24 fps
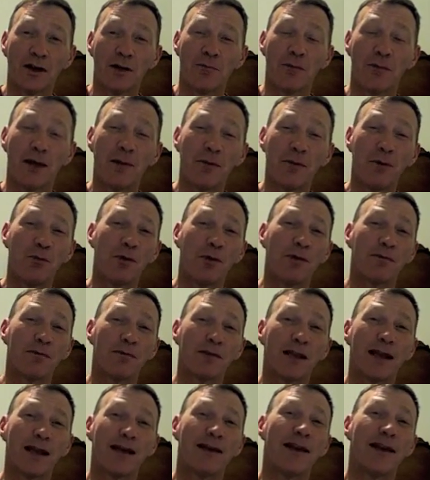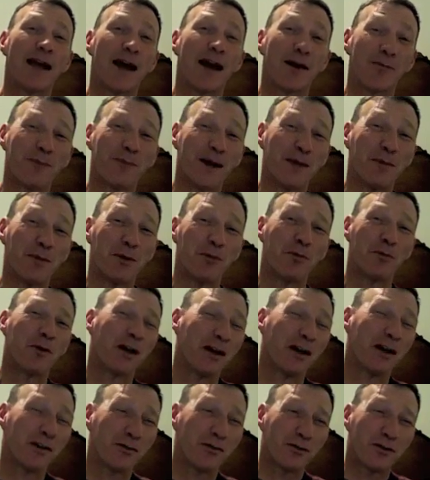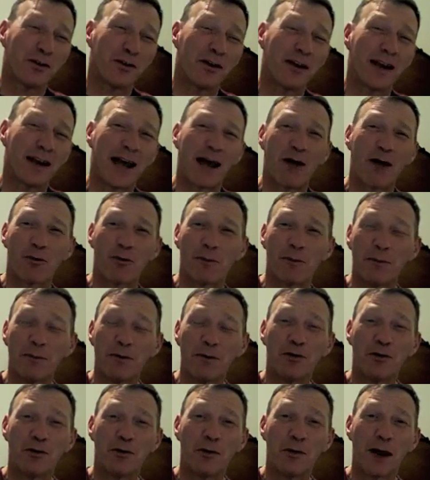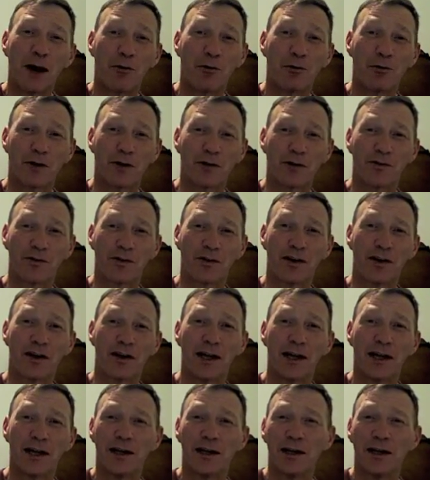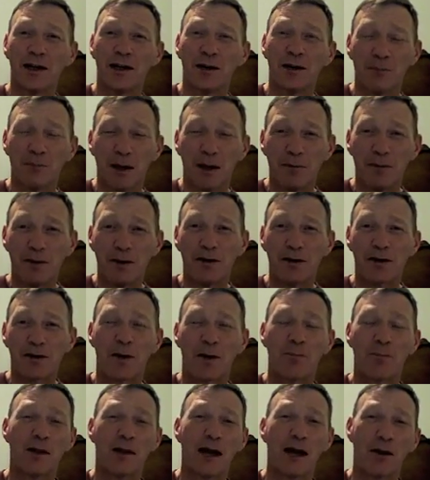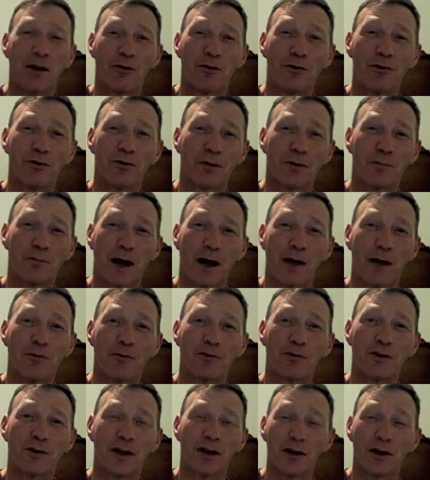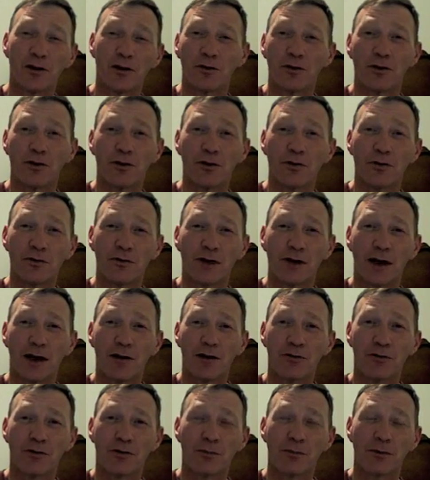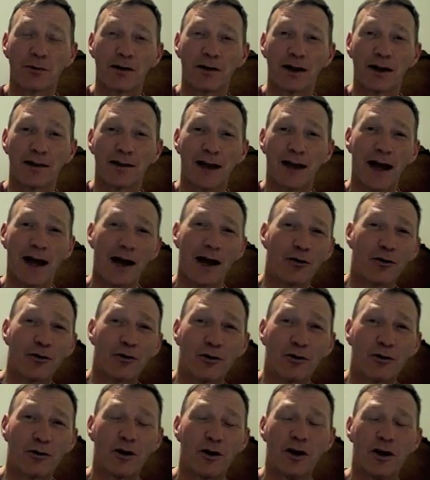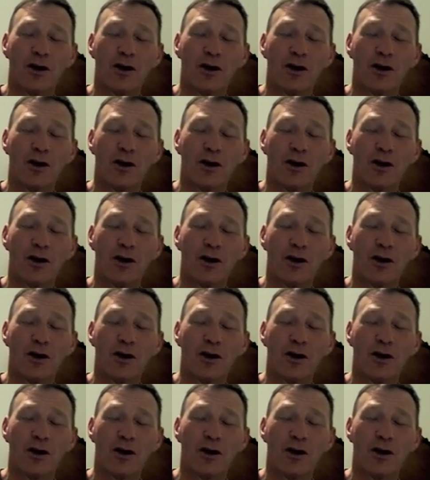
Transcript: Maybe we've laid down maybe an hour, maybe two hours on Sunday, maybe a couple hours on Bible study or youth night or something like that, or, or,